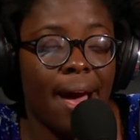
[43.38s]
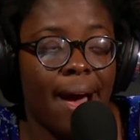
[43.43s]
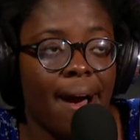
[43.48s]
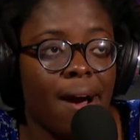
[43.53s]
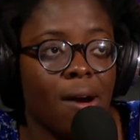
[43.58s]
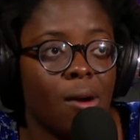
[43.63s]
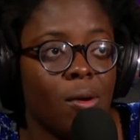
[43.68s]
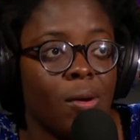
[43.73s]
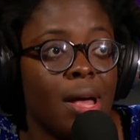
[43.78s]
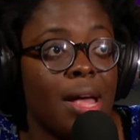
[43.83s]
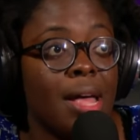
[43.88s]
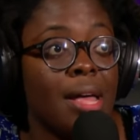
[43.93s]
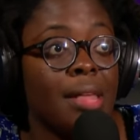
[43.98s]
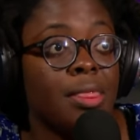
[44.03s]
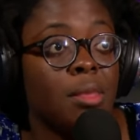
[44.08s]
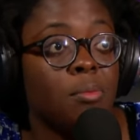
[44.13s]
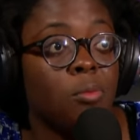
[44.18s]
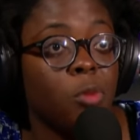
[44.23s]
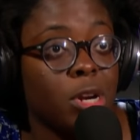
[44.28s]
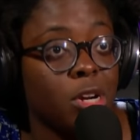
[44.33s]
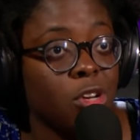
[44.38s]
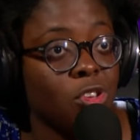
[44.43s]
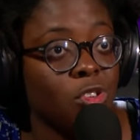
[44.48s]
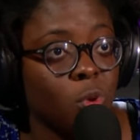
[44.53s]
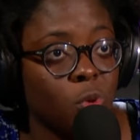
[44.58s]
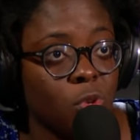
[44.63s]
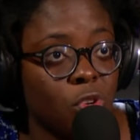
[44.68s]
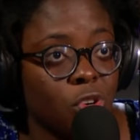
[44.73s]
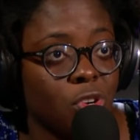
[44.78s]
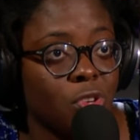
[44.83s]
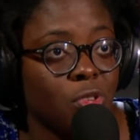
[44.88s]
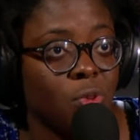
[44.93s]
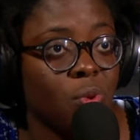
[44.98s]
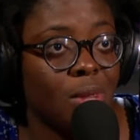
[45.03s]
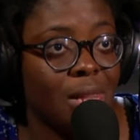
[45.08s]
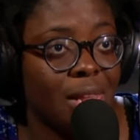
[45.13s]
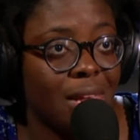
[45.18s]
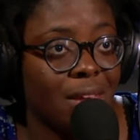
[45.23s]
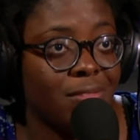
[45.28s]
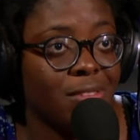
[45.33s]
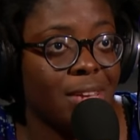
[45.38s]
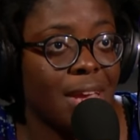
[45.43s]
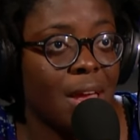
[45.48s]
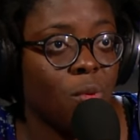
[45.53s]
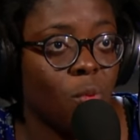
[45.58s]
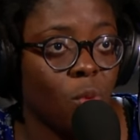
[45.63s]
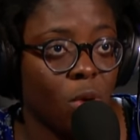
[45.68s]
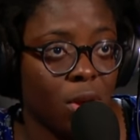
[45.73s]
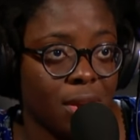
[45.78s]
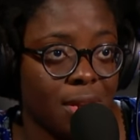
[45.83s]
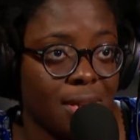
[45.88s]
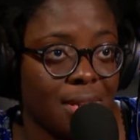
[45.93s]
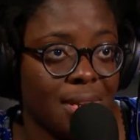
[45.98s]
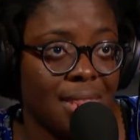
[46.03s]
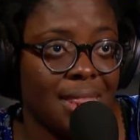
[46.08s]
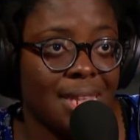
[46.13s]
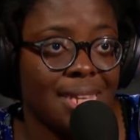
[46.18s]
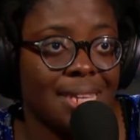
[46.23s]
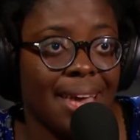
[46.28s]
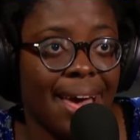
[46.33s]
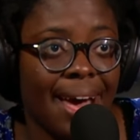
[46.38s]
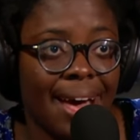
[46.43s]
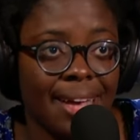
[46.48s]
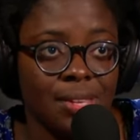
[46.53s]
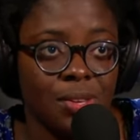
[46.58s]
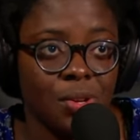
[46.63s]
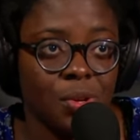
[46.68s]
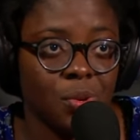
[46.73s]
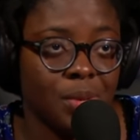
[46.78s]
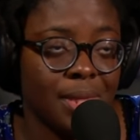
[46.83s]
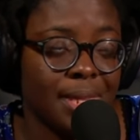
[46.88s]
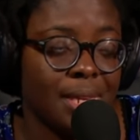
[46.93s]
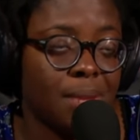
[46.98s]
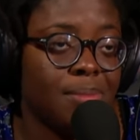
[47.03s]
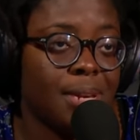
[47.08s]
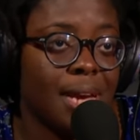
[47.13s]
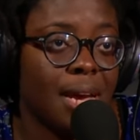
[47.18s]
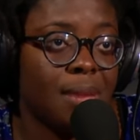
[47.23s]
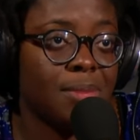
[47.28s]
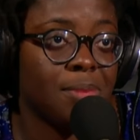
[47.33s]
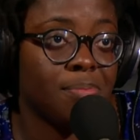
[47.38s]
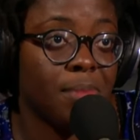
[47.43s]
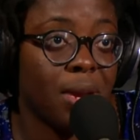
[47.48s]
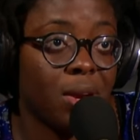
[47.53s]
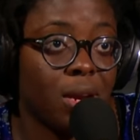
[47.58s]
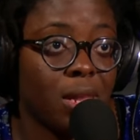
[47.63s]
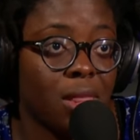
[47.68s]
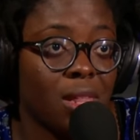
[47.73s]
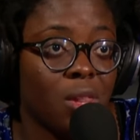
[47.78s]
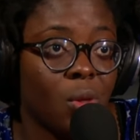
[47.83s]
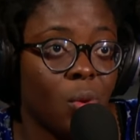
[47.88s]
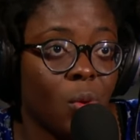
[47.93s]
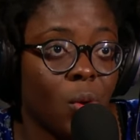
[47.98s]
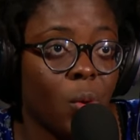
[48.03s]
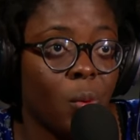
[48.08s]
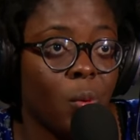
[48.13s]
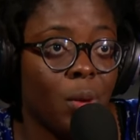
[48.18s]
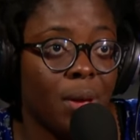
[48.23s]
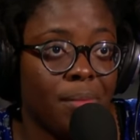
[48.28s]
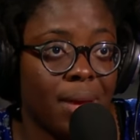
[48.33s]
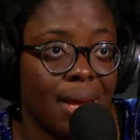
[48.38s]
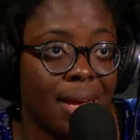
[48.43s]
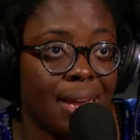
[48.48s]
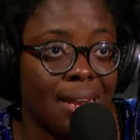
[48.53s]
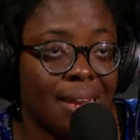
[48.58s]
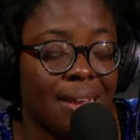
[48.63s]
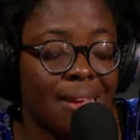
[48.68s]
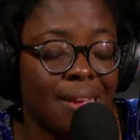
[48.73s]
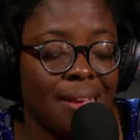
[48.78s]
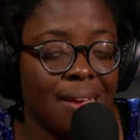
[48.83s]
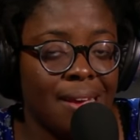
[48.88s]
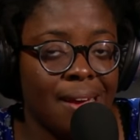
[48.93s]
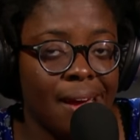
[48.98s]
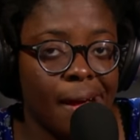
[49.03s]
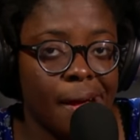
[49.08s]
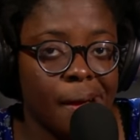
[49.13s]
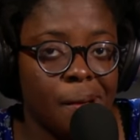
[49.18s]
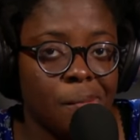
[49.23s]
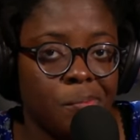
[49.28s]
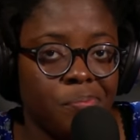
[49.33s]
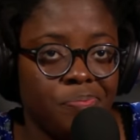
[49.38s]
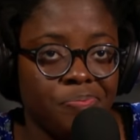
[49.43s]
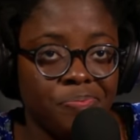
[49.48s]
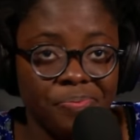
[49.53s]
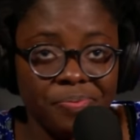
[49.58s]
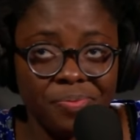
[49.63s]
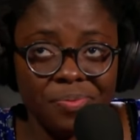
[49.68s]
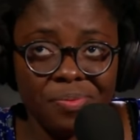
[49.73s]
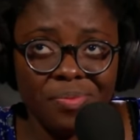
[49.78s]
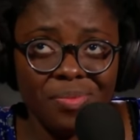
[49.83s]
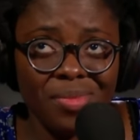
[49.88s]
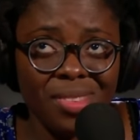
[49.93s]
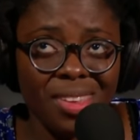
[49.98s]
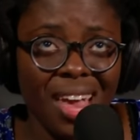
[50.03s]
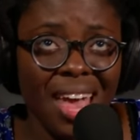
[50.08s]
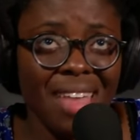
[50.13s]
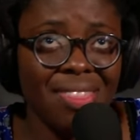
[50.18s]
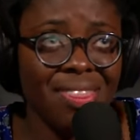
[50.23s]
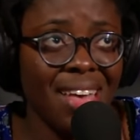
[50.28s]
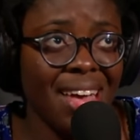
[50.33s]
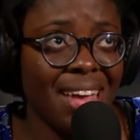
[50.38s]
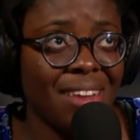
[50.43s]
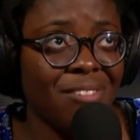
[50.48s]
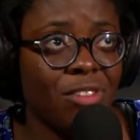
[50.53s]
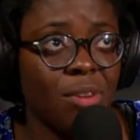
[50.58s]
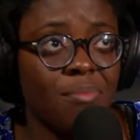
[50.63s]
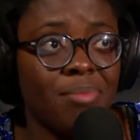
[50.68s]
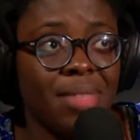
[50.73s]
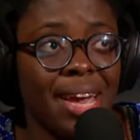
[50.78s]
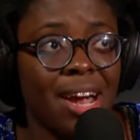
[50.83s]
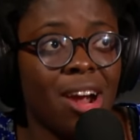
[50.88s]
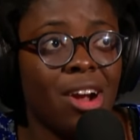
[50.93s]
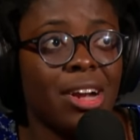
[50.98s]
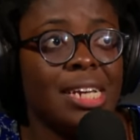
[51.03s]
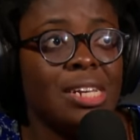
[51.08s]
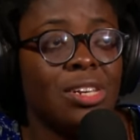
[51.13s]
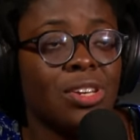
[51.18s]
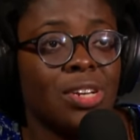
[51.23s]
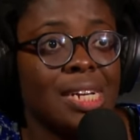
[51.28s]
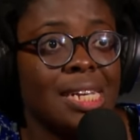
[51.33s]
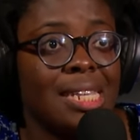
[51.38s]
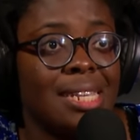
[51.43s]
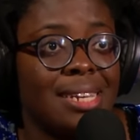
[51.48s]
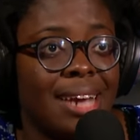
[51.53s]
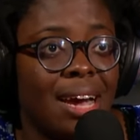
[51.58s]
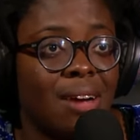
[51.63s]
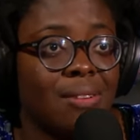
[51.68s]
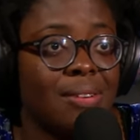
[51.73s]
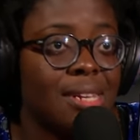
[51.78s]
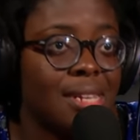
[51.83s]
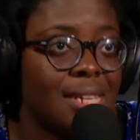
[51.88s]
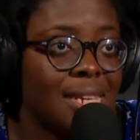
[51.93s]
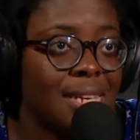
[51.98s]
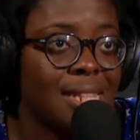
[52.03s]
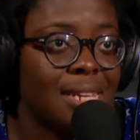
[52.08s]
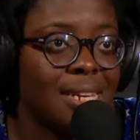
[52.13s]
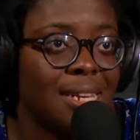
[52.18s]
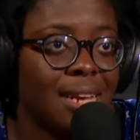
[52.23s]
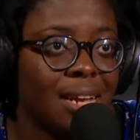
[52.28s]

how the British soldiers who lived and worked in this castle would sometimes marry the local women. Um, and then from there, he took us down to see the